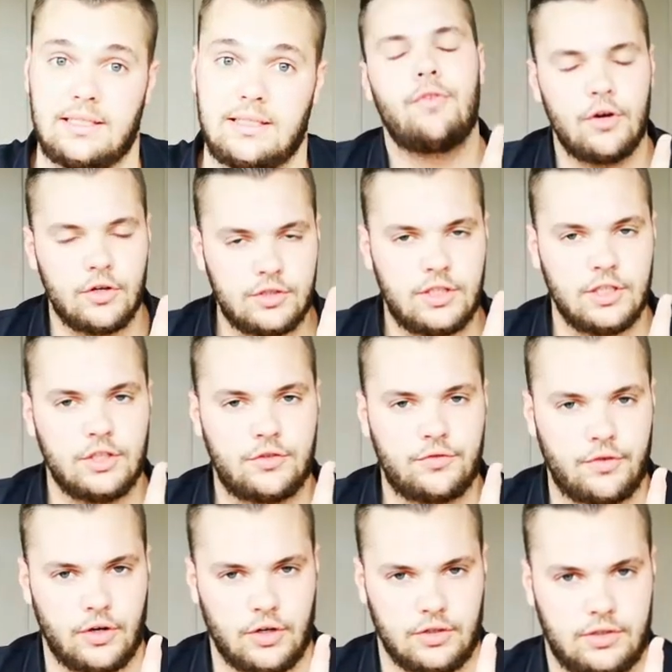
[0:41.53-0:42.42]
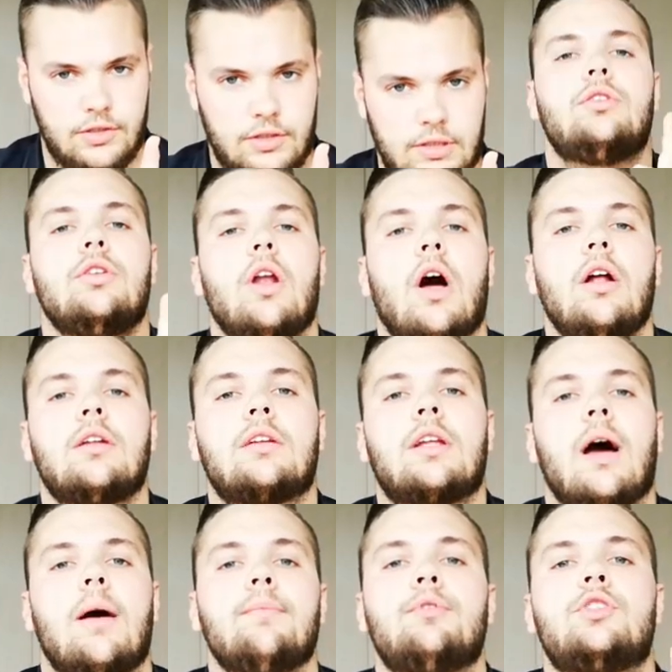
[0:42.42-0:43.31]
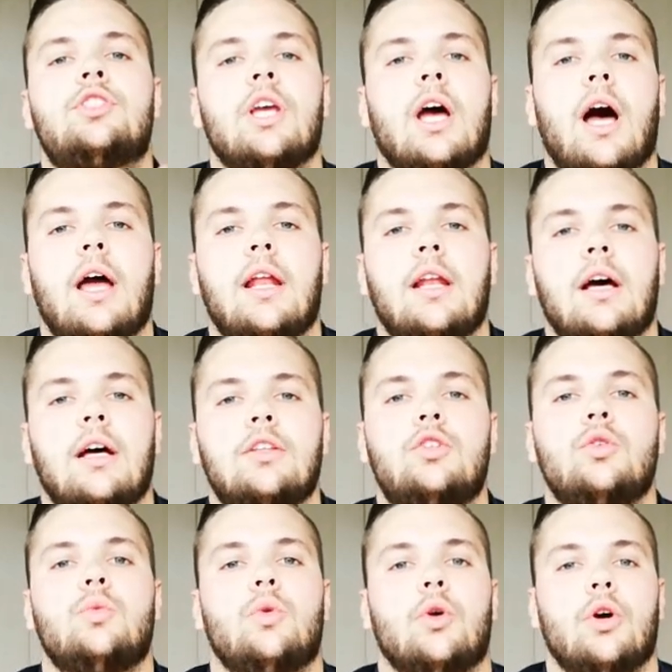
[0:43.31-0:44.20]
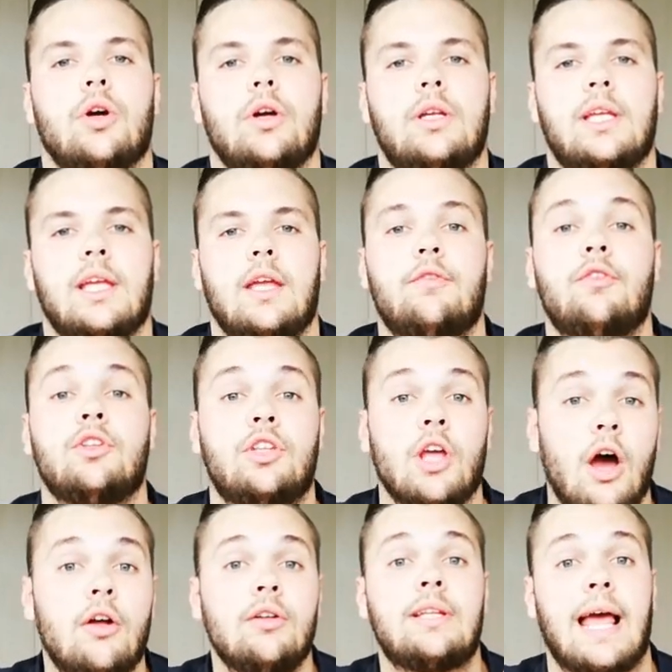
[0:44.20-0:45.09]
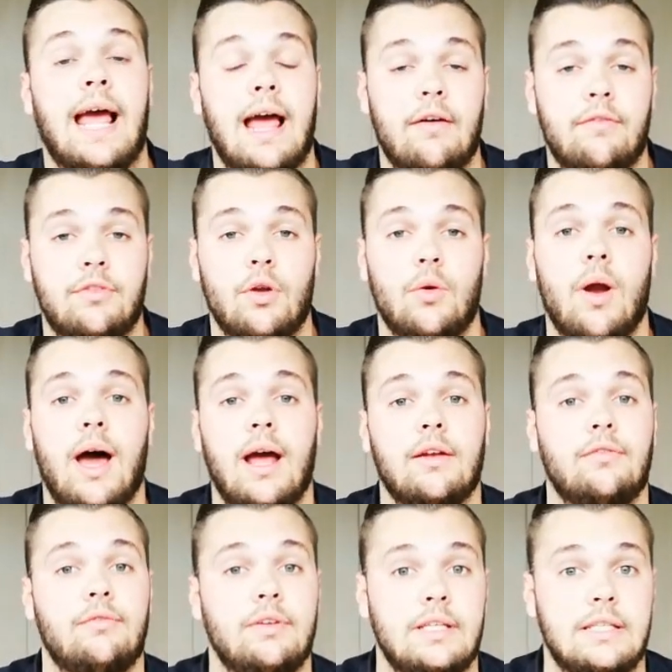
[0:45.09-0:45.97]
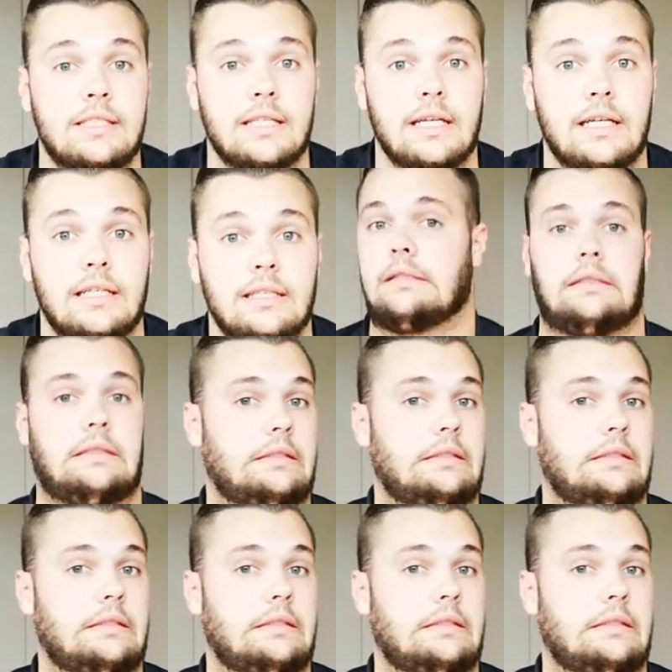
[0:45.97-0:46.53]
First things first, do not come to China to work if you don't have the right visa.